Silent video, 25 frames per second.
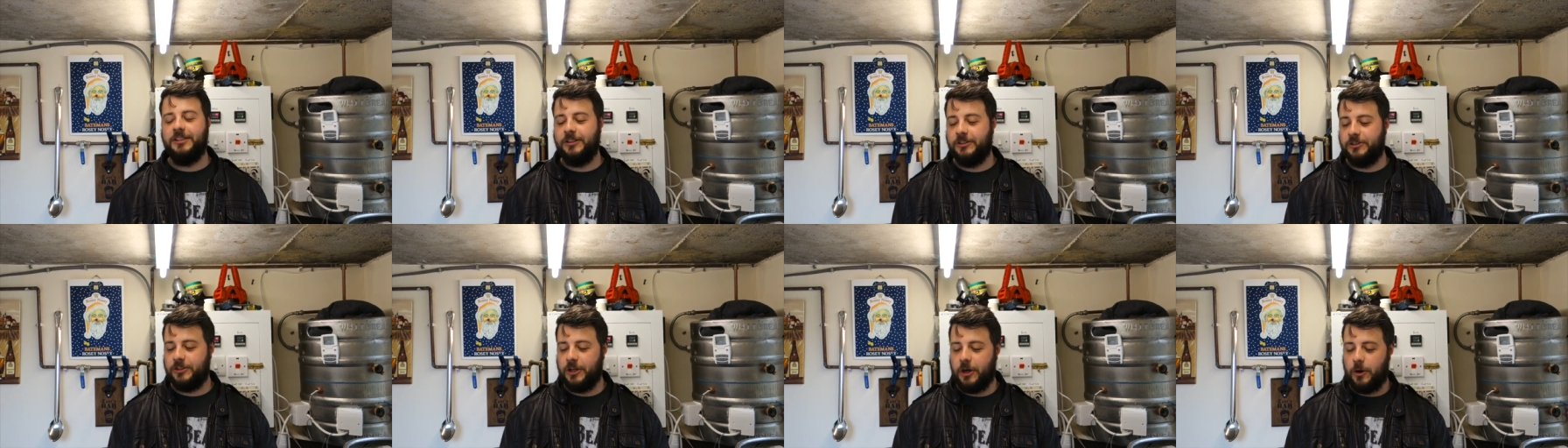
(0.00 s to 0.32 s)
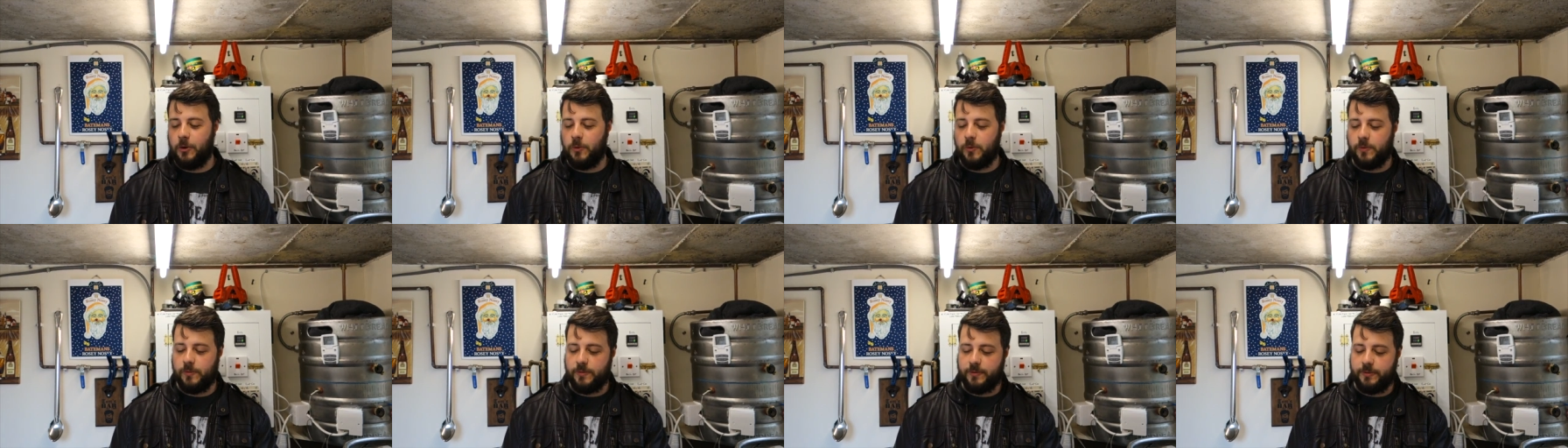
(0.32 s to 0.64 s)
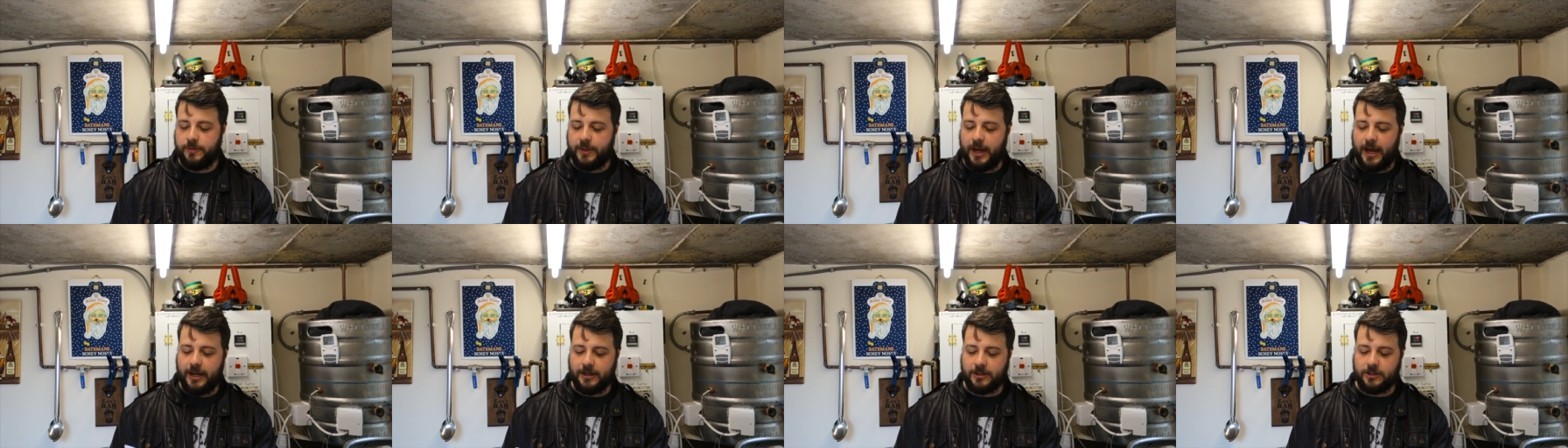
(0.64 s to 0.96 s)
So
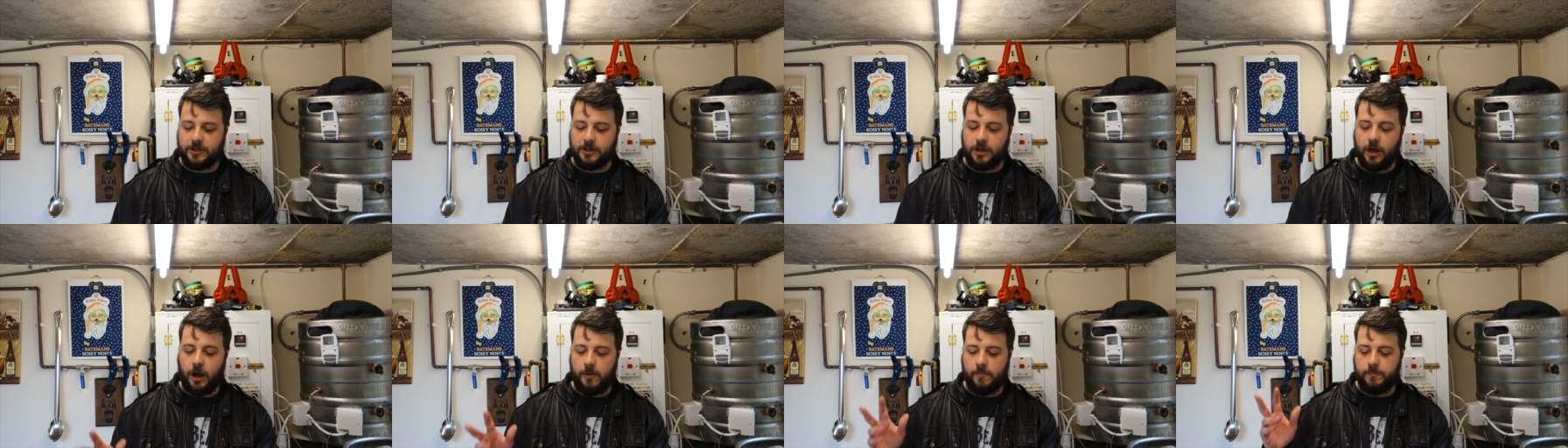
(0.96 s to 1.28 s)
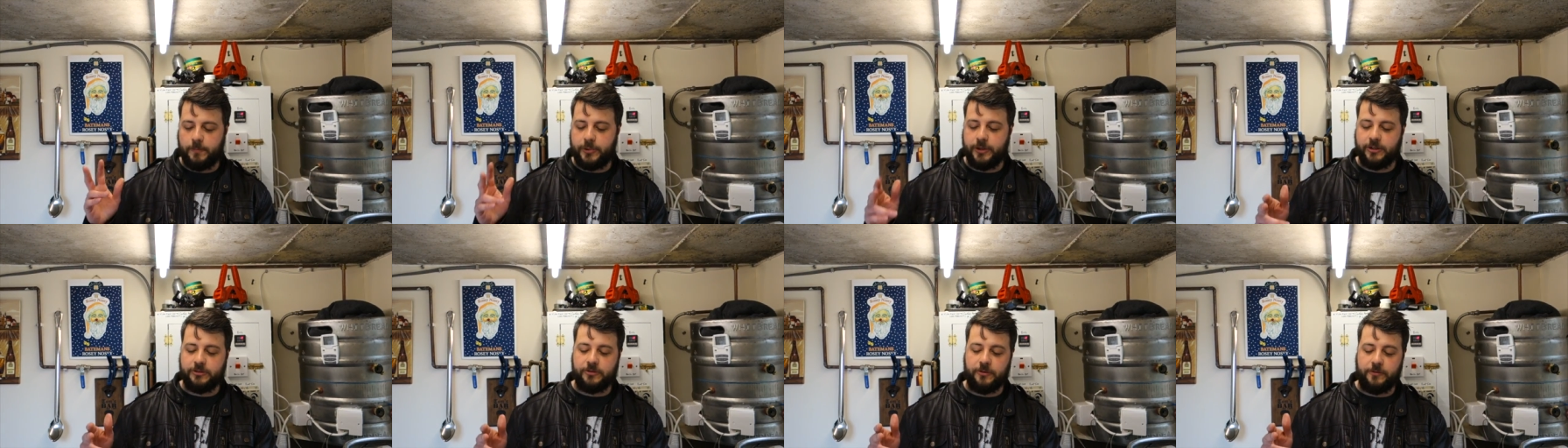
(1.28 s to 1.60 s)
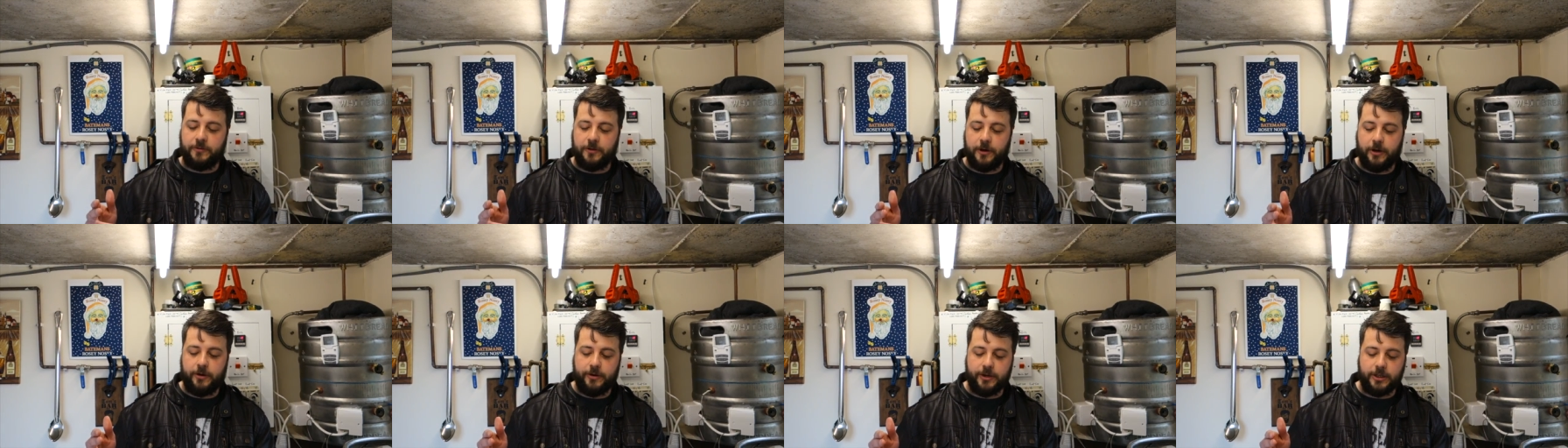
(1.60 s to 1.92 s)
that comp is
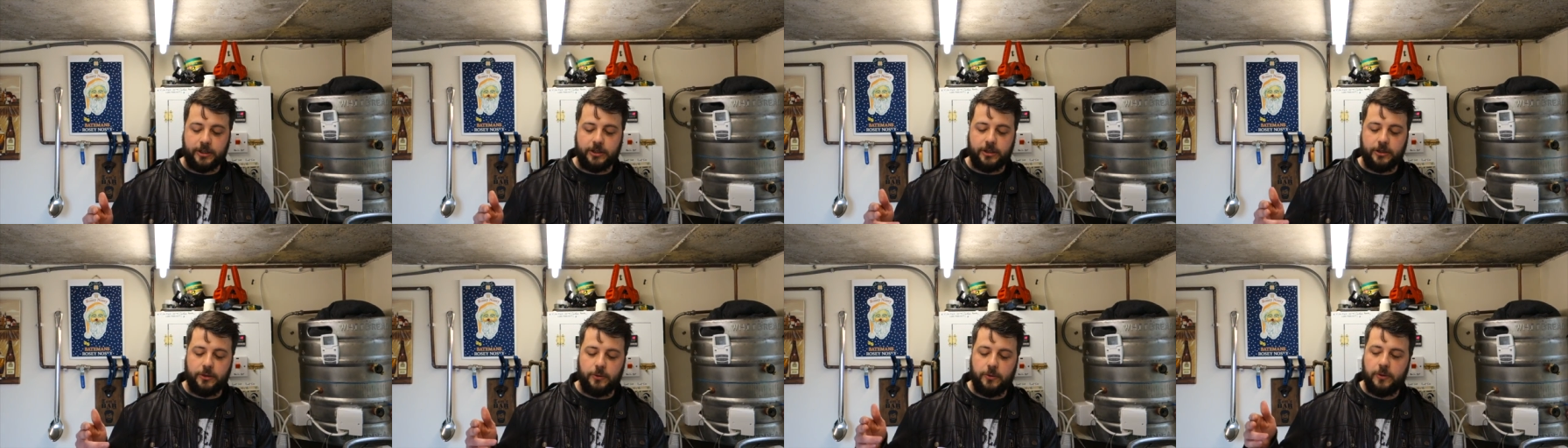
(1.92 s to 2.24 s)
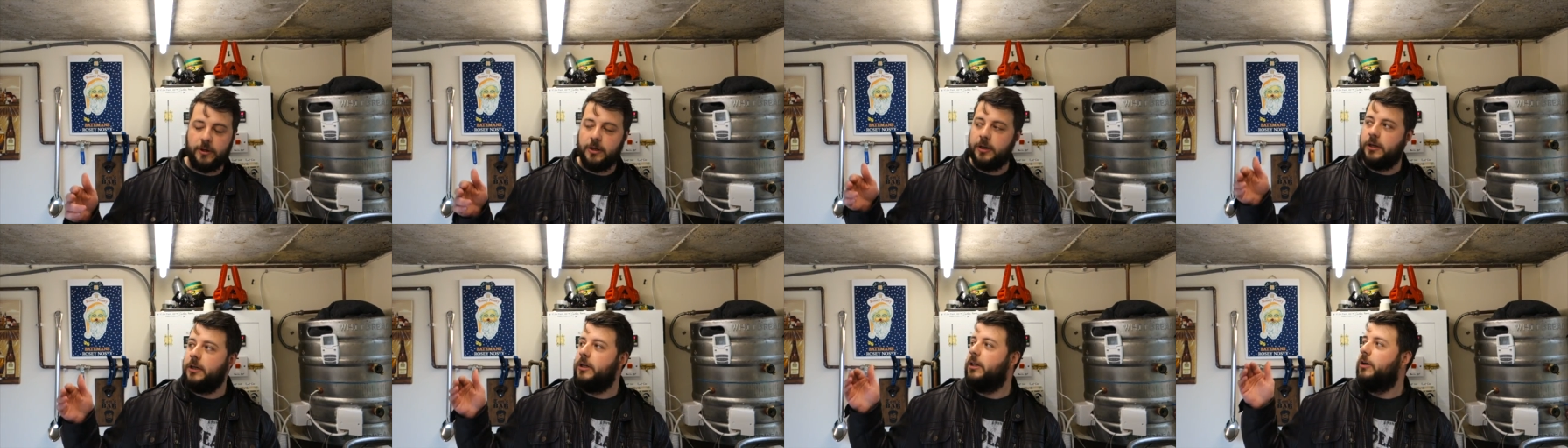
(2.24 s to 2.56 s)
referring to